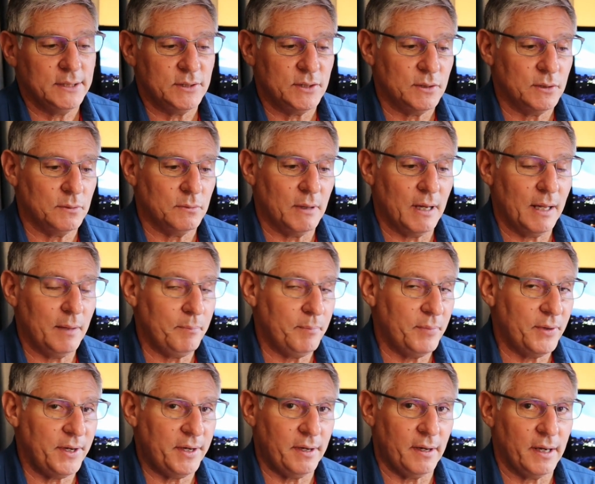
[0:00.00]
So I'll
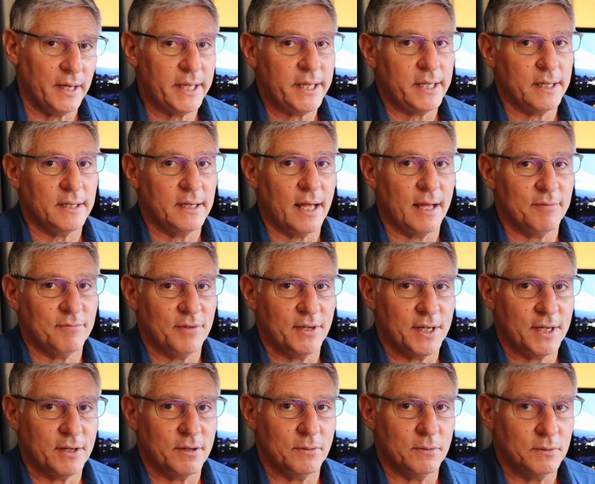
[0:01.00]
put a link in that
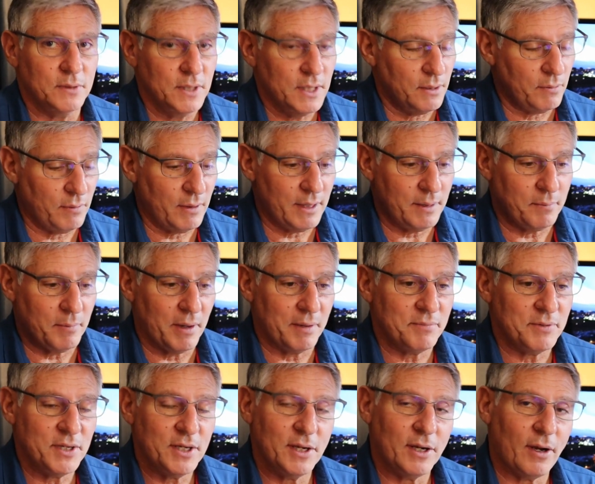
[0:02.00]
video right above
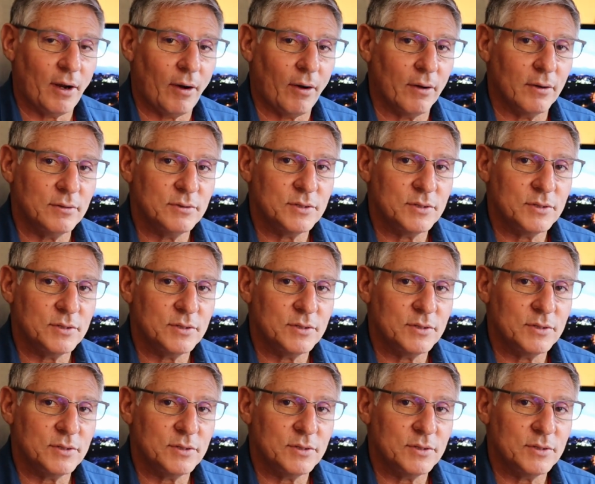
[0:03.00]
here.